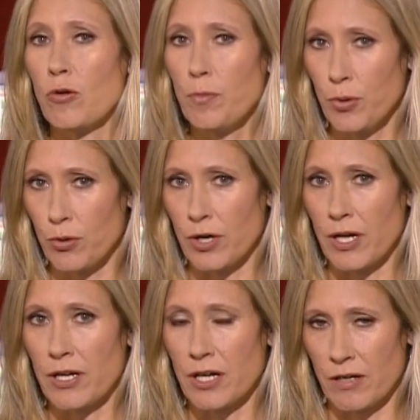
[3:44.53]
or
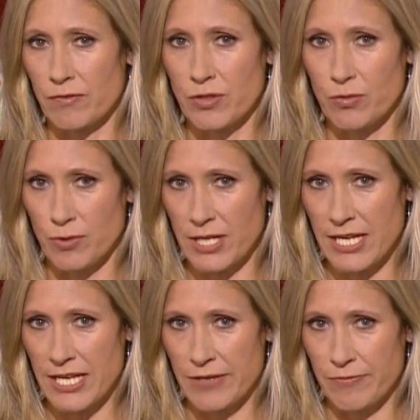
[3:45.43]
poorer after we
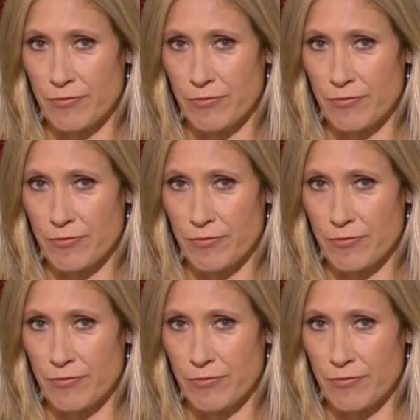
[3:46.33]
leave.